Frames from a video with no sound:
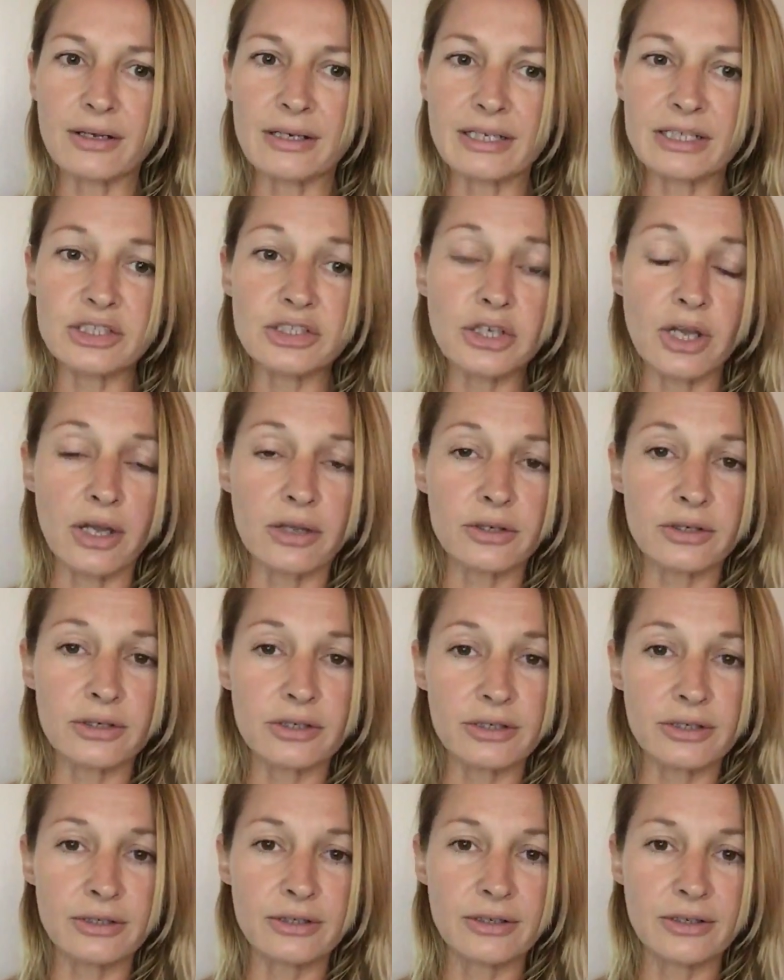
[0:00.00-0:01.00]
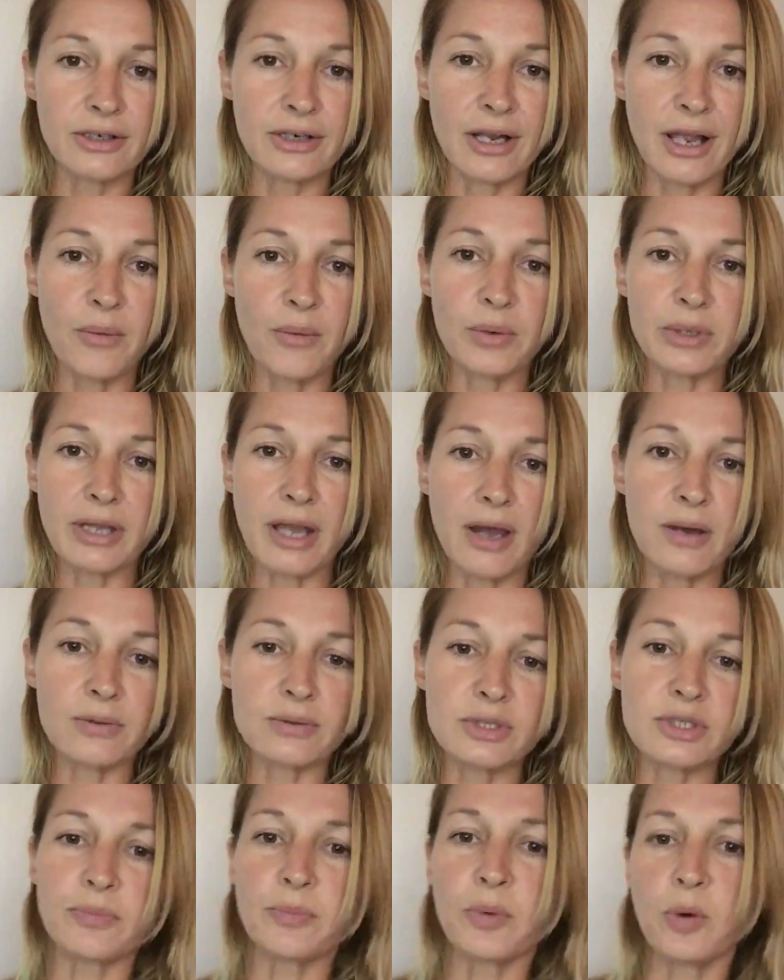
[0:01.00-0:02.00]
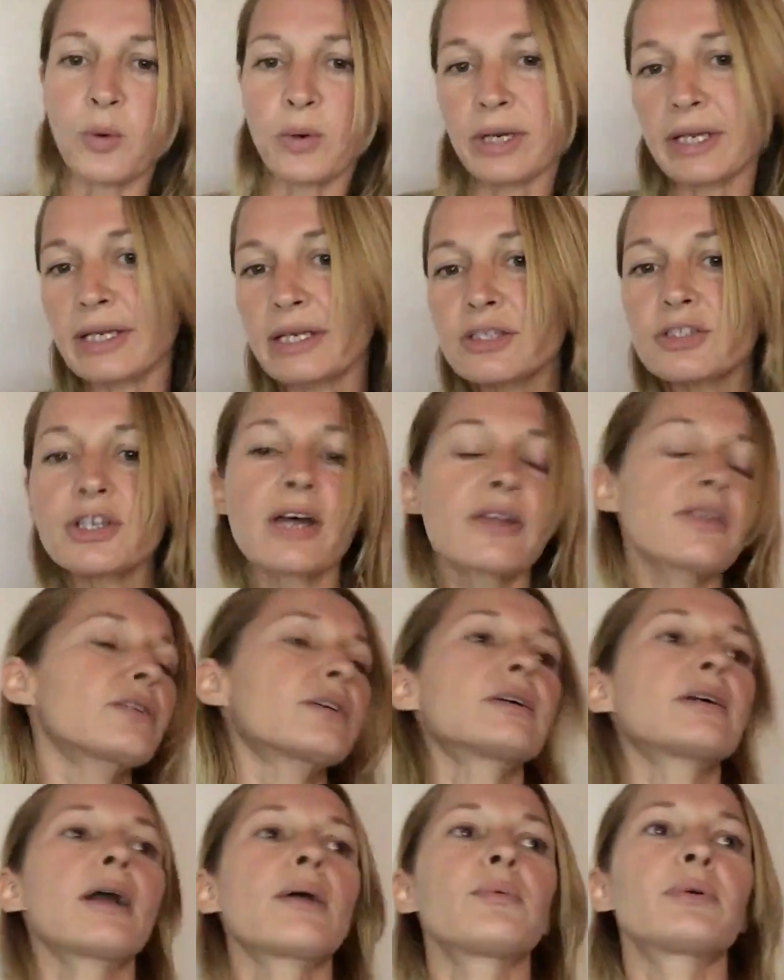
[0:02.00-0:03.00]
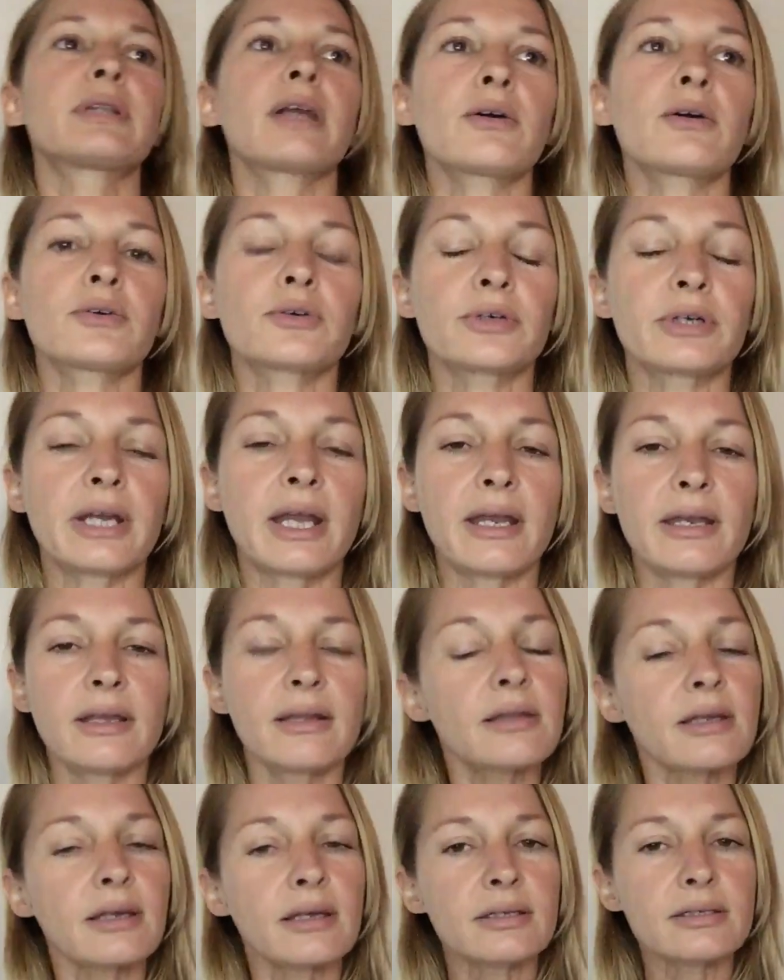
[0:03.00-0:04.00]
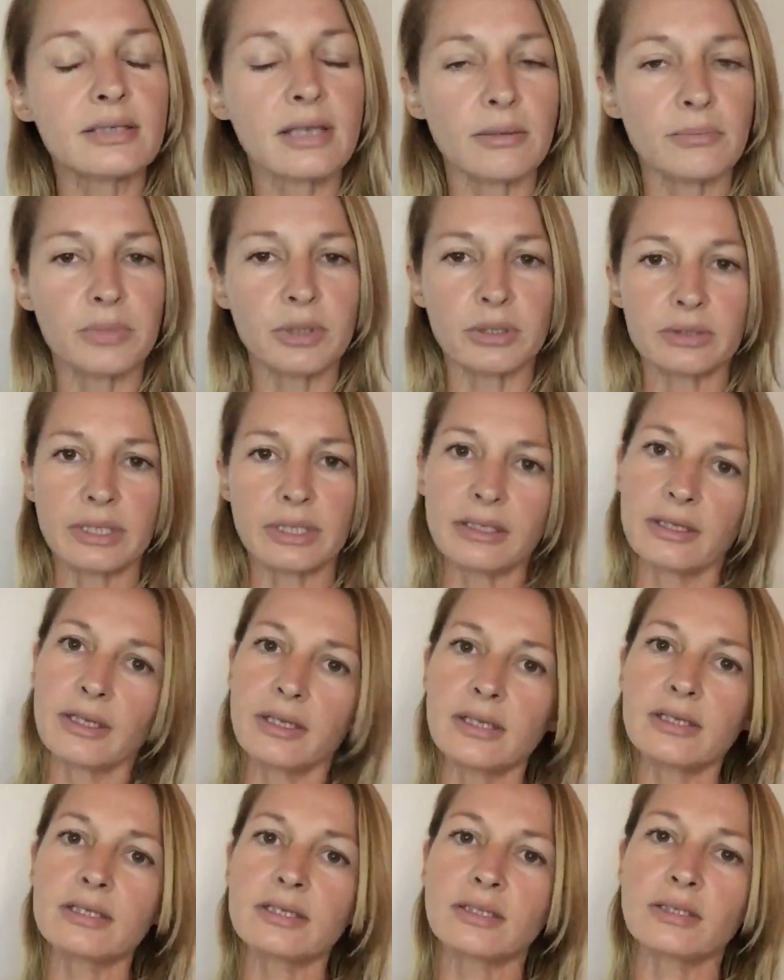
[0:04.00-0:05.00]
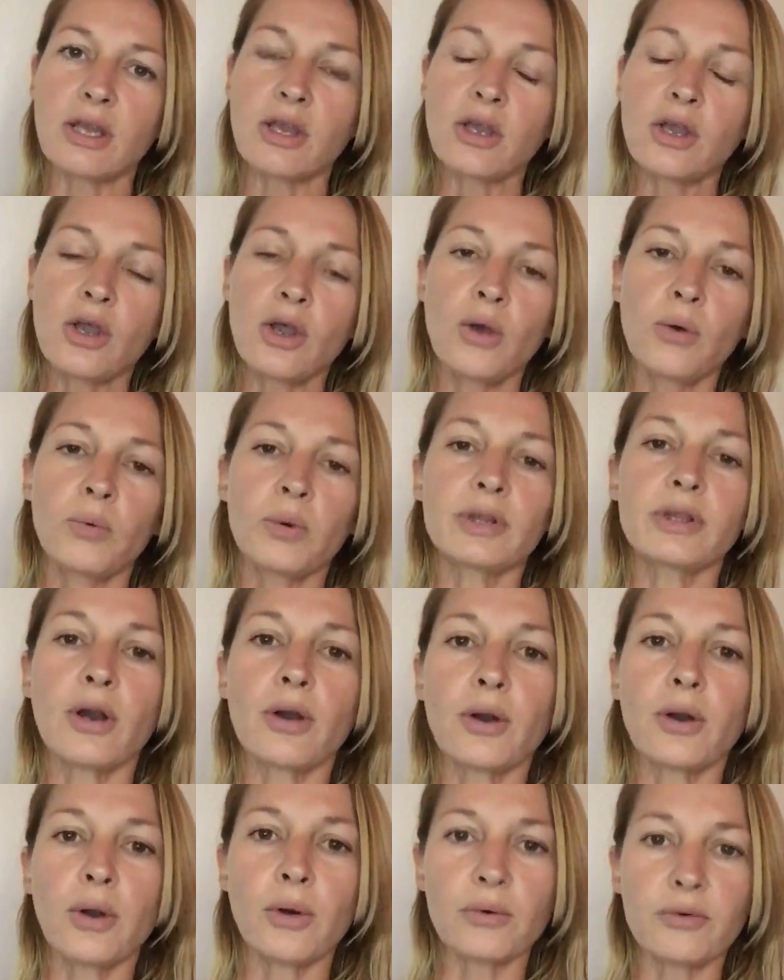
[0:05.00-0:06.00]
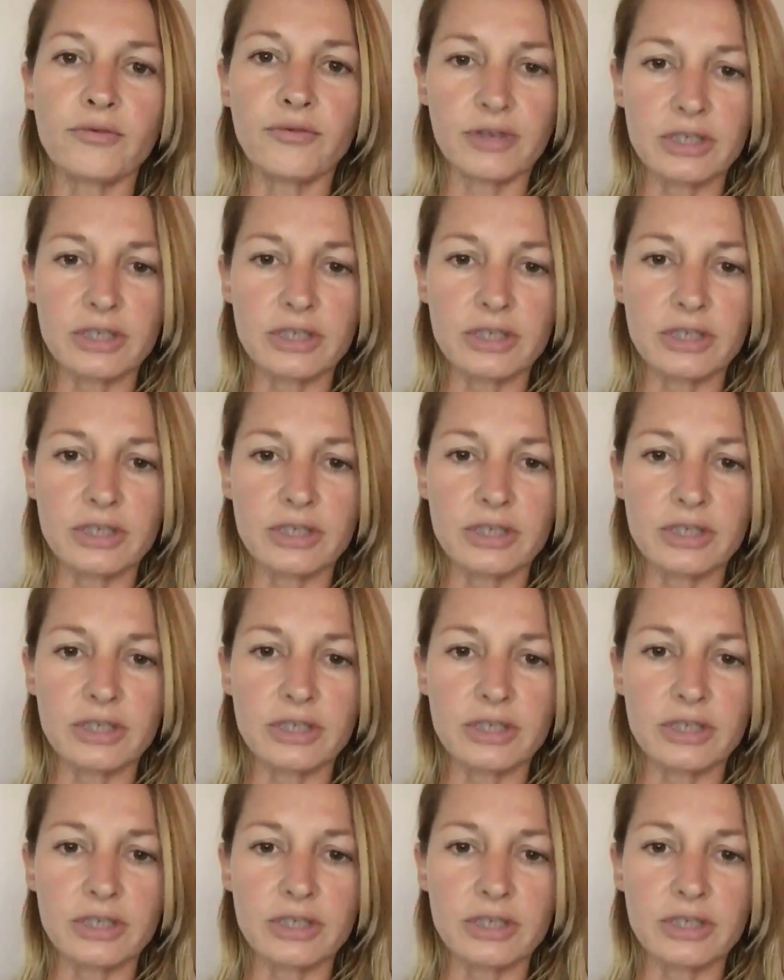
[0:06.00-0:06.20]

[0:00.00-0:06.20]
each other and without supporting each other and without creating this and building this with our own